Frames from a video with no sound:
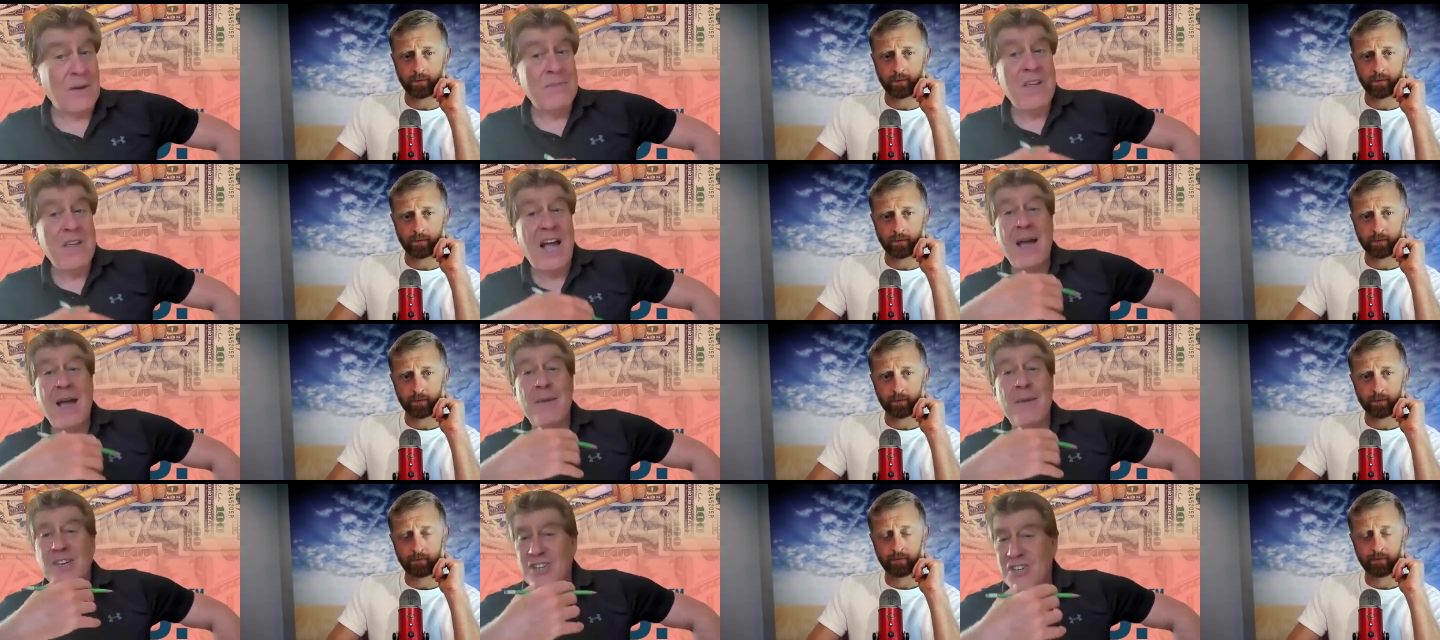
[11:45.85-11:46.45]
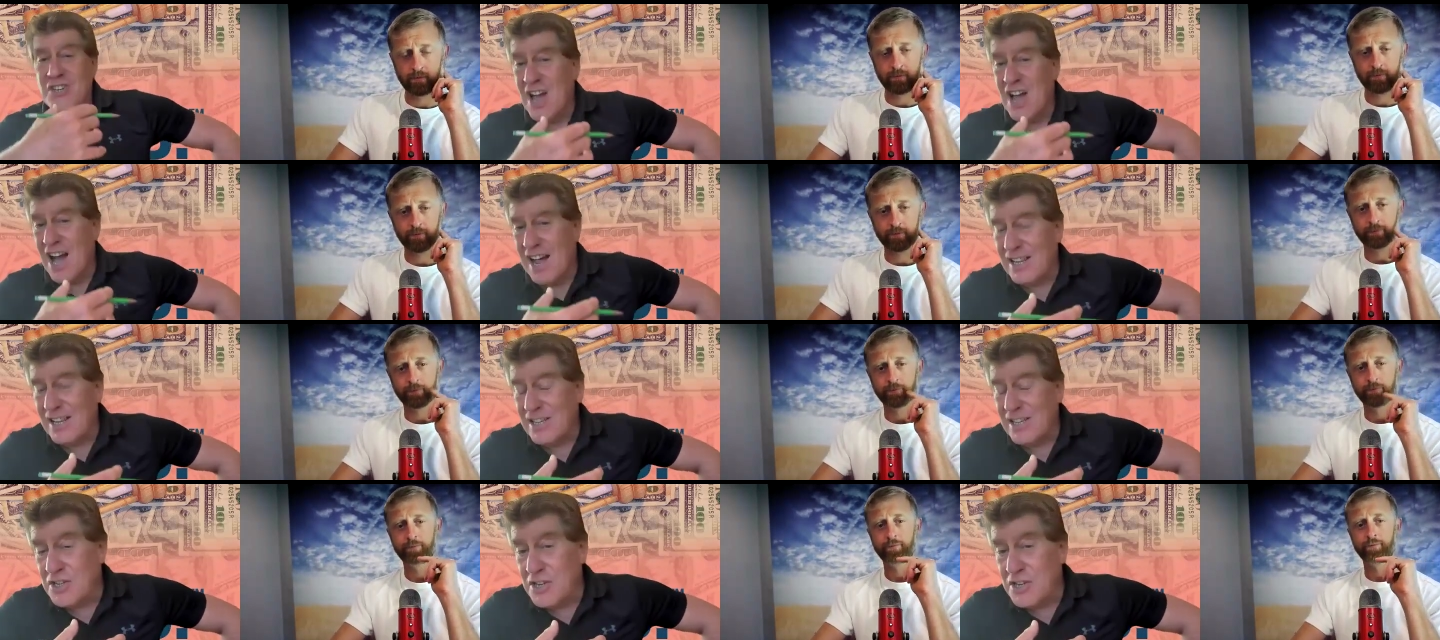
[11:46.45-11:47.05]
Speaker 1: I'm
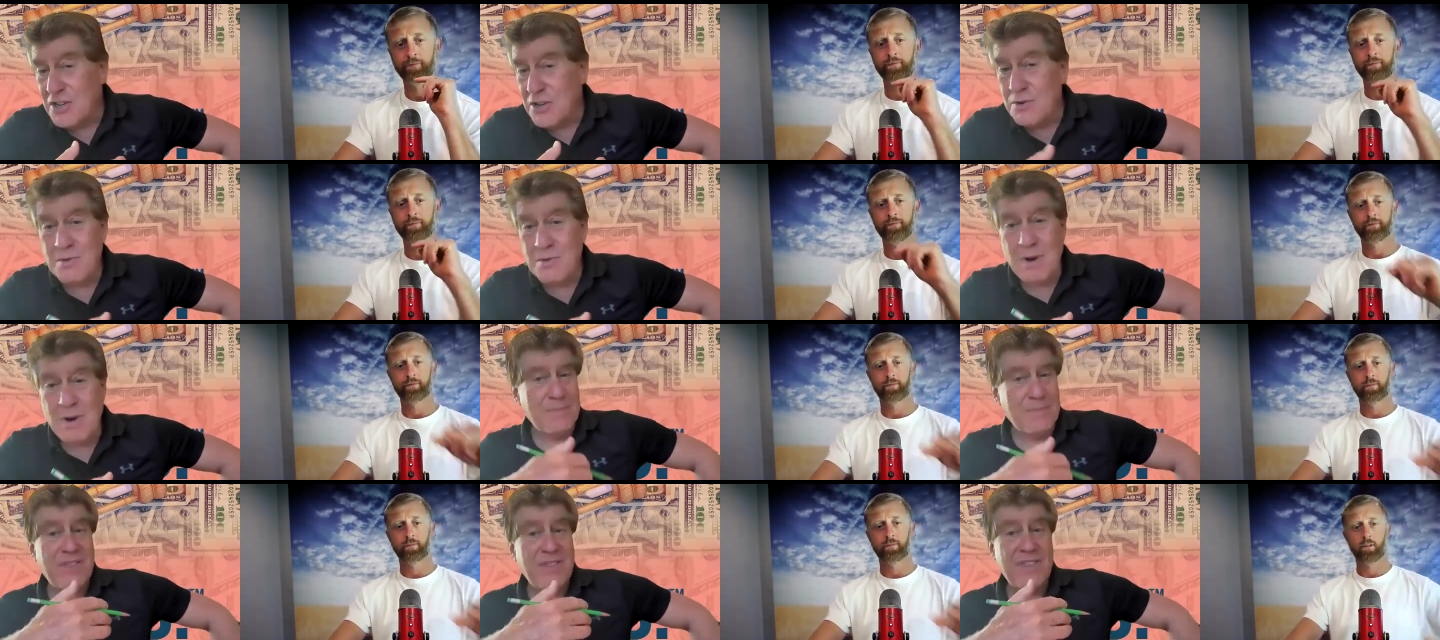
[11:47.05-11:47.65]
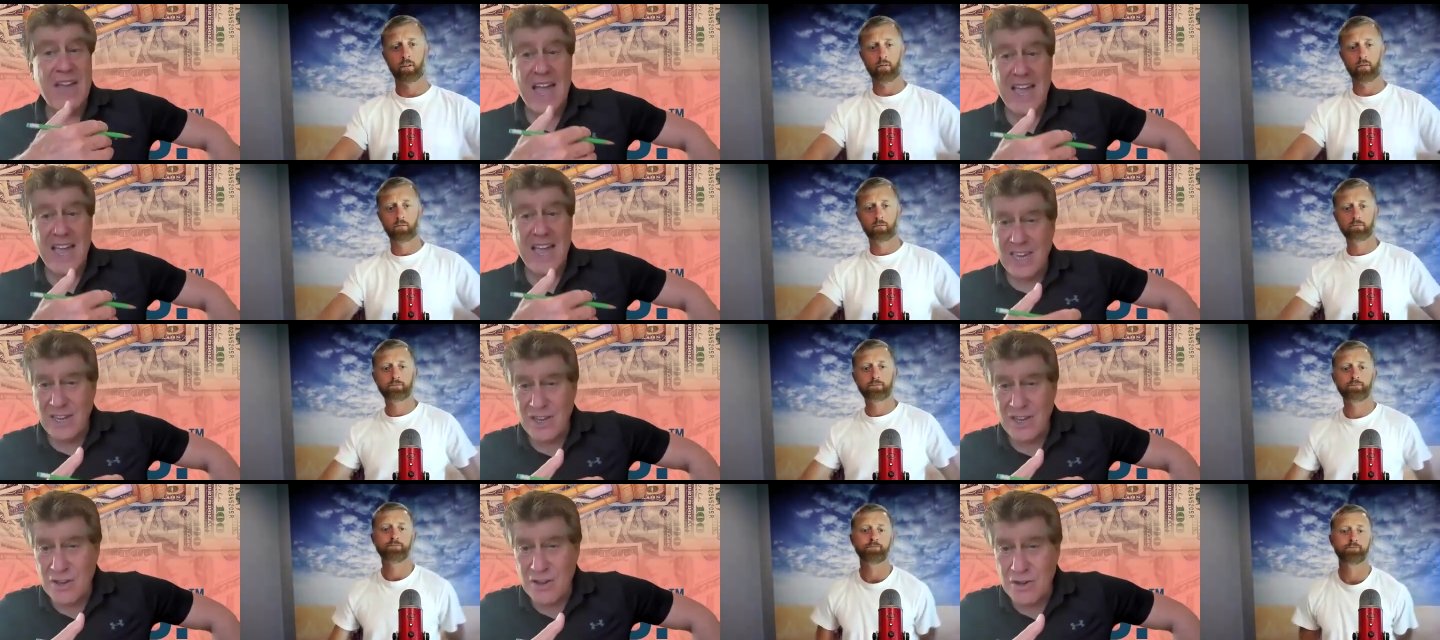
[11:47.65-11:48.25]
acknowledging you, I'm
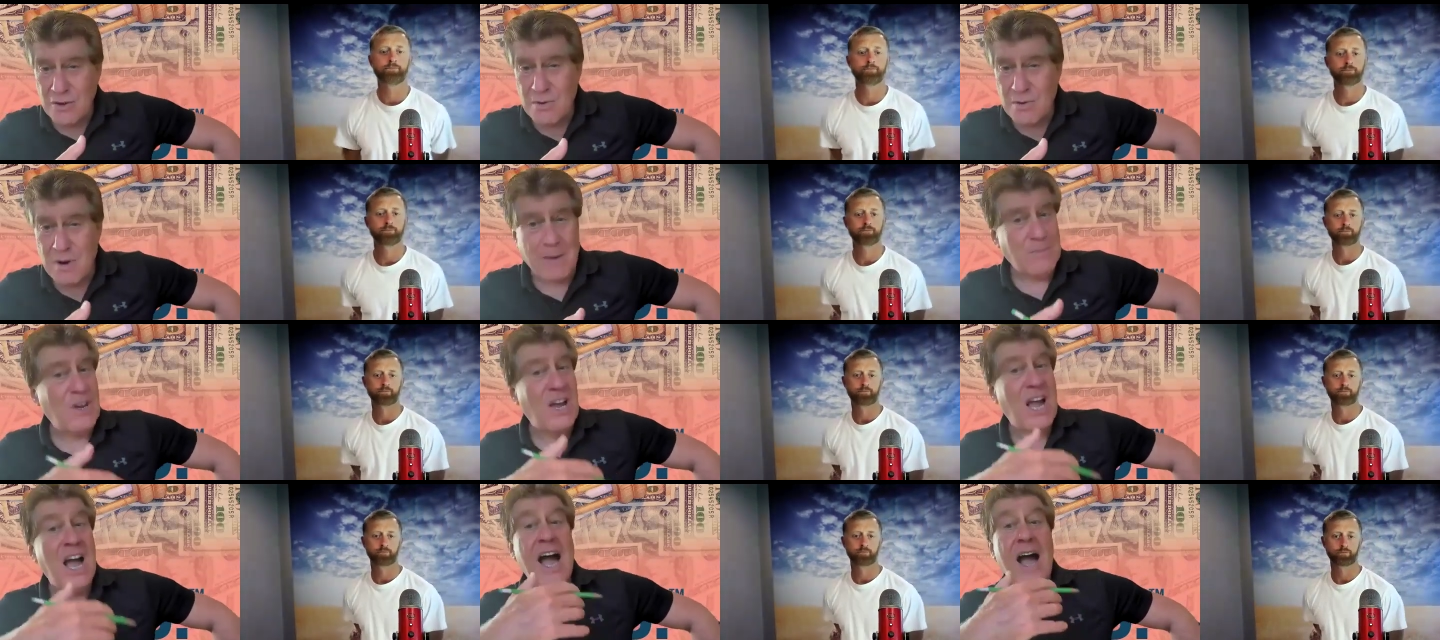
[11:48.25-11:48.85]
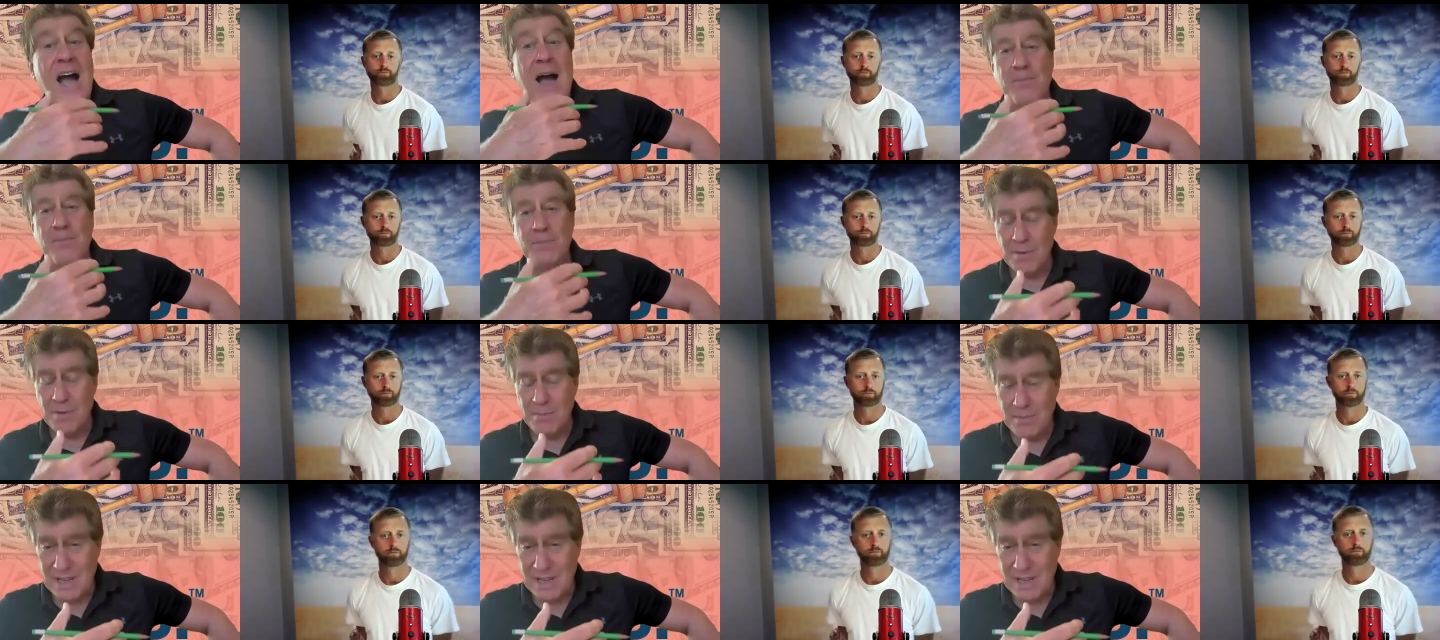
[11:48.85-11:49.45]
thanking you, I'm
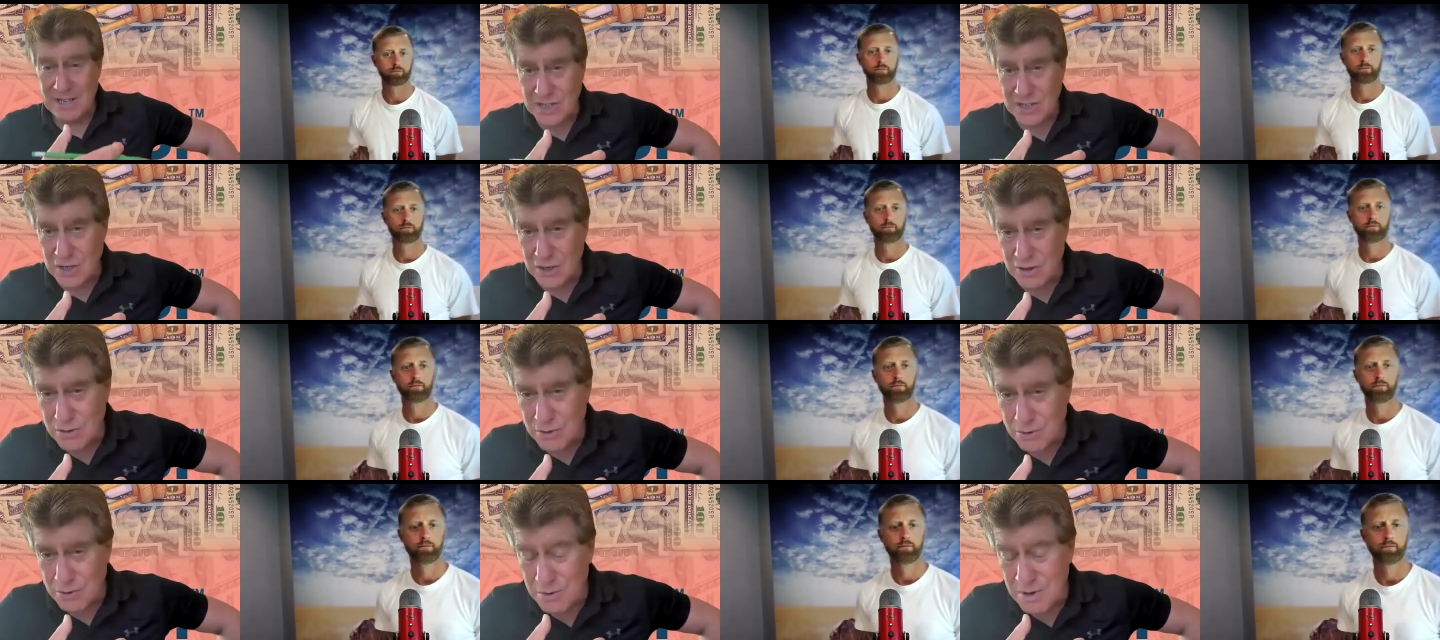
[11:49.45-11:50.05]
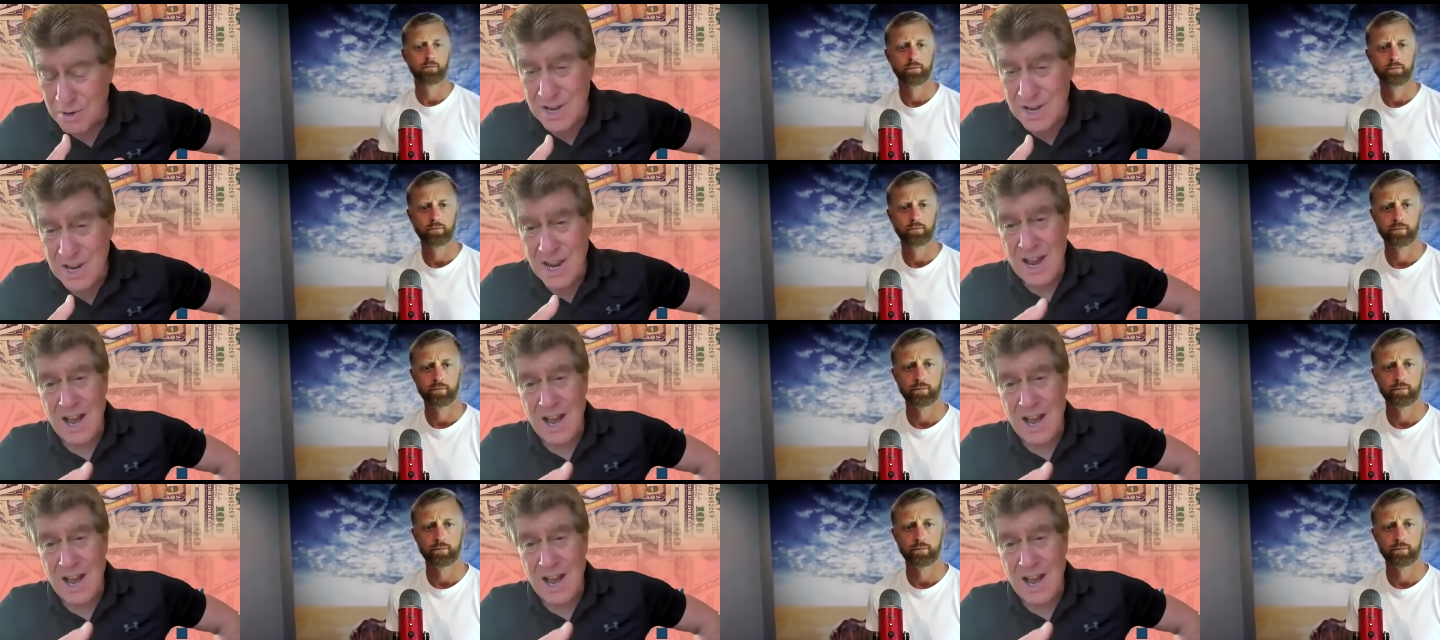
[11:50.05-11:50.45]
complimenting you,